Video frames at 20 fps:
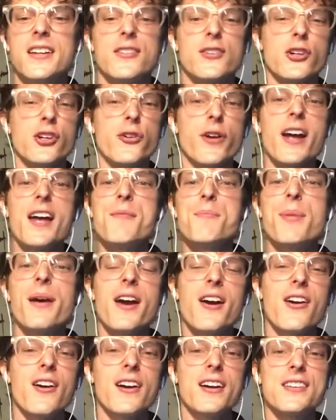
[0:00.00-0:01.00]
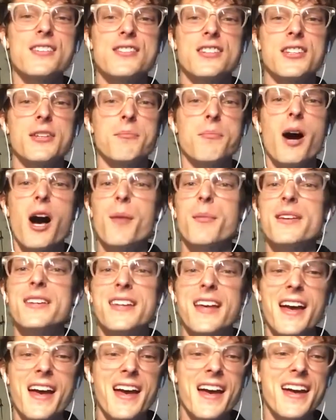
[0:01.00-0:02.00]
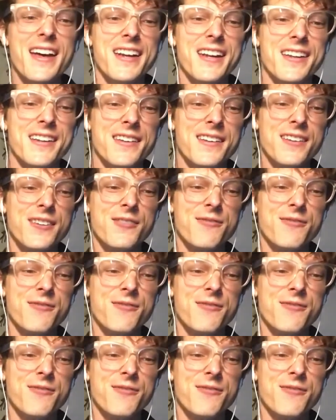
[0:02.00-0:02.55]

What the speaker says: their grandparents and the mom and dad and